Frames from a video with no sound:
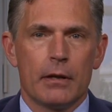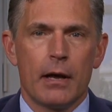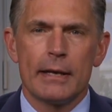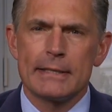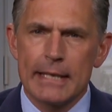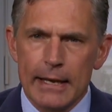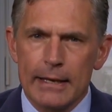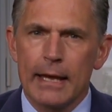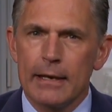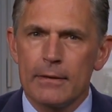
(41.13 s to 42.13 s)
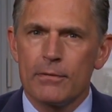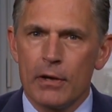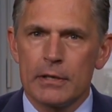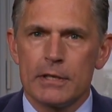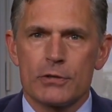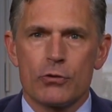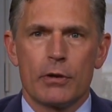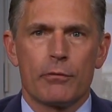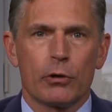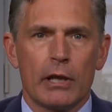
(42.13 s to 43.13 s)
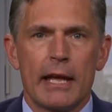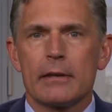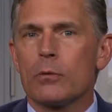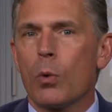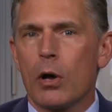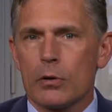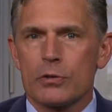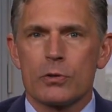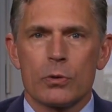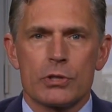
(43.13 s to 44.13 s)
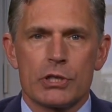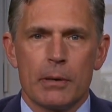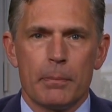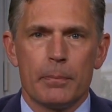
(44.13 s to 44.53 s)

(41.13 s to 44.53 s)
a dedicated funding stream for land and water stewardship.